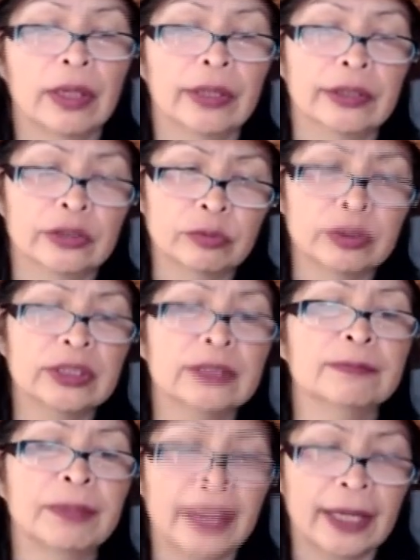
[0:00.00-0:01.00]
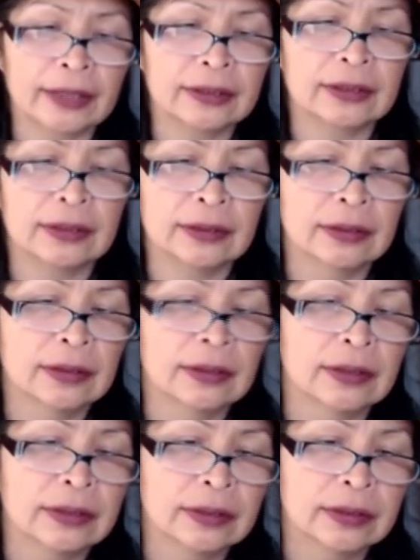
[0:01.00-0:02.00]
and it's really impacting
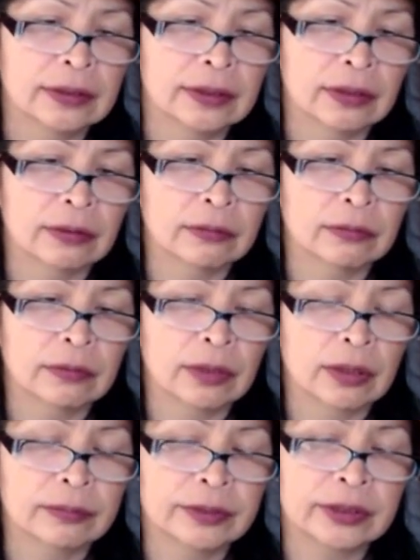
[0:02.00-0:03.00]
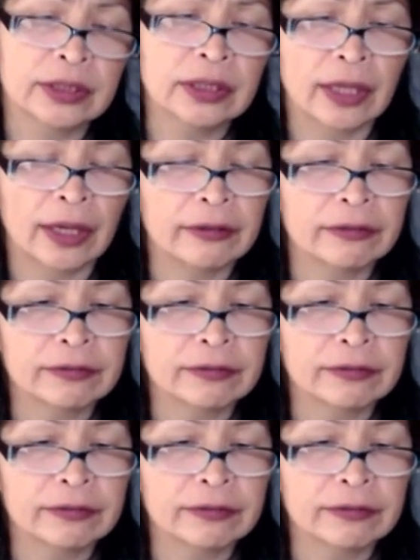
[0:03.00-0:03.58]
their sea life